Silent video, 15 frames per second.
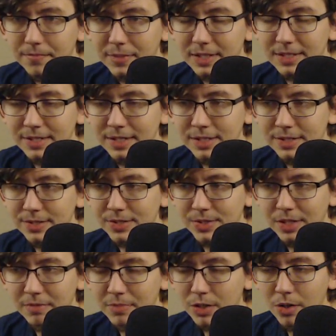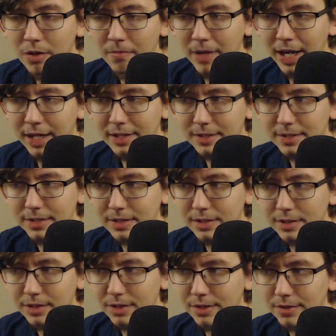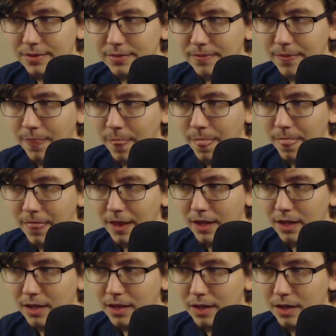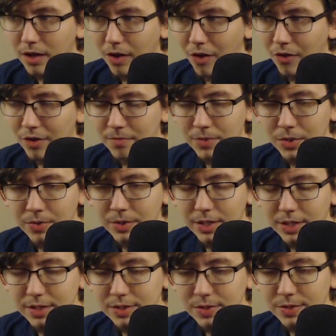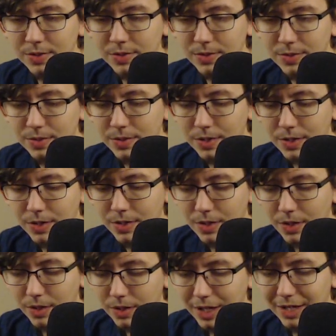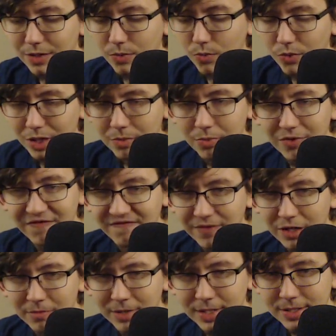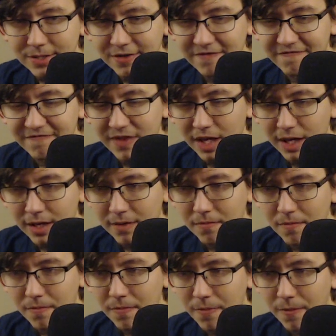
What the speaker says: Because then it's just going to be going back to, all I'm doing is kind of reproving to myself that,